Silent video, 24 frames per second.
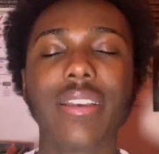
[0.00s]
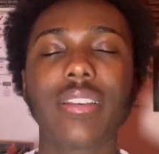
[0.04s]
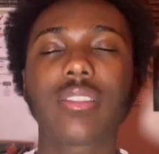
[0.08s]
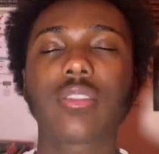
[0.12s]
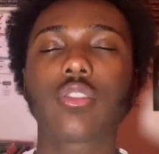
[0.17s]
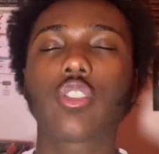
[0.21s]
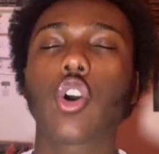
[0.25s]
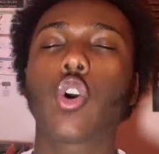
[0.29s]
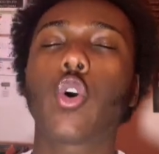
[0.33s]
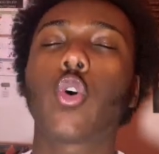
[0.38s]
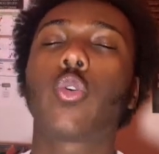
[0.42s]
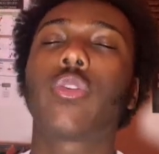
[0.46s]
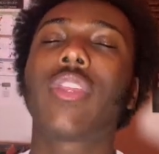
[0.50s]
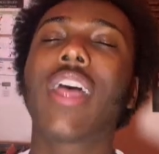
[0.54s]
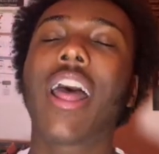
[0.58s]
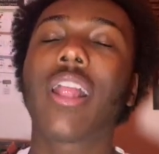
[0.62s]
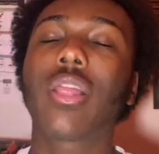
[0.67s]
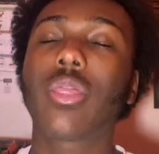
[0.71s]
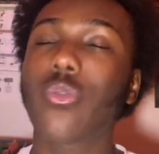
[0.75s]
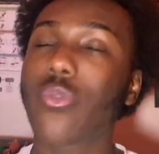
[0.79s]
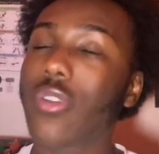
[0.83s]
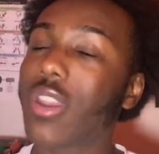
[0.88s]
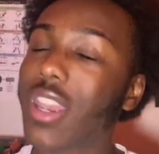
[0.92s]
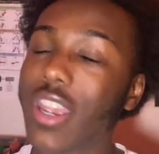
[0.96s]
So that
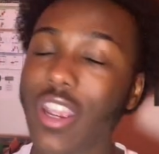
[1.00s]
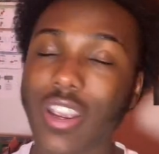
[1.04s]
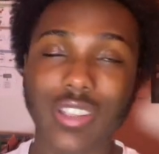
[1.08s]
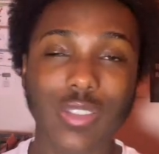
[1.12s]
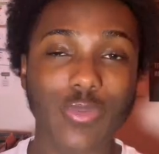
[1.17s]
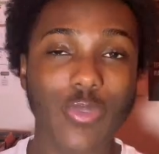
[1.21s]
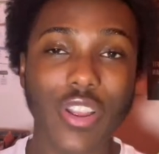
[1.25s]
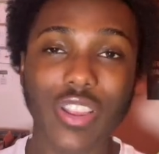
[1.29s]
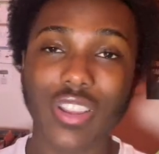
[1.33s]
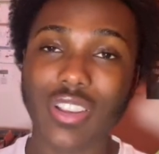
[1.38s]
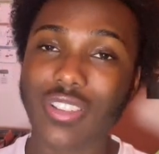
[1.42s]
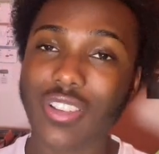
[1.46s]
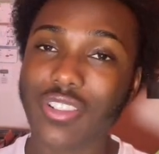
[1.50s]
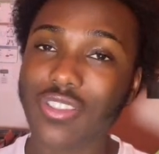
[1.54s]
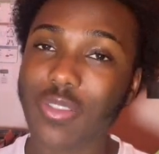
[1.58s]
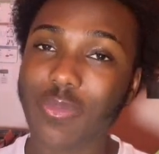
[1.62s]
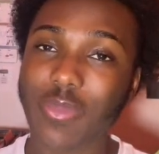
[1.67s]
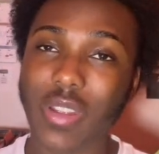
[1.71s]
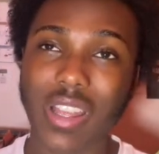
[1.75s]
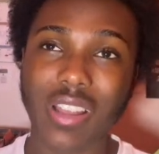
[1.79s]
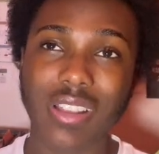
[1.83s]
3 years worth of social media